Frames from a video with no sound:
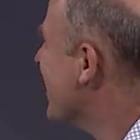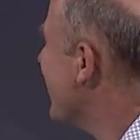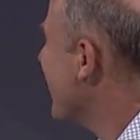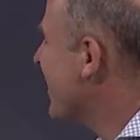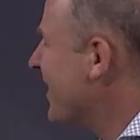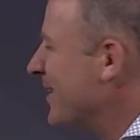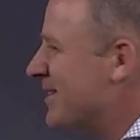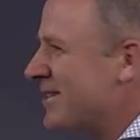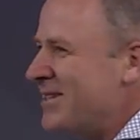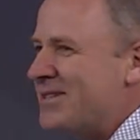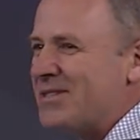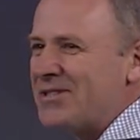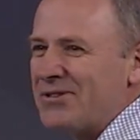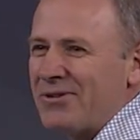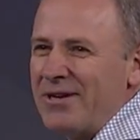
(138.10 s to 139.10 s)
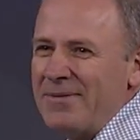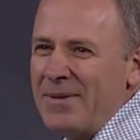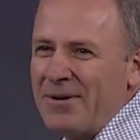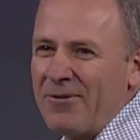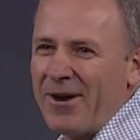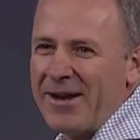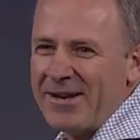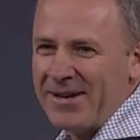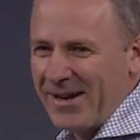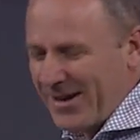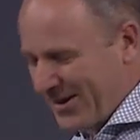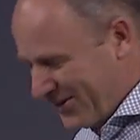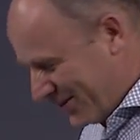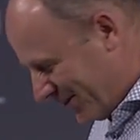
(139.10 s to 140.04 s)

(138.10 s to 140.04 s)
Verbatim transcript: I think she's streaming right now.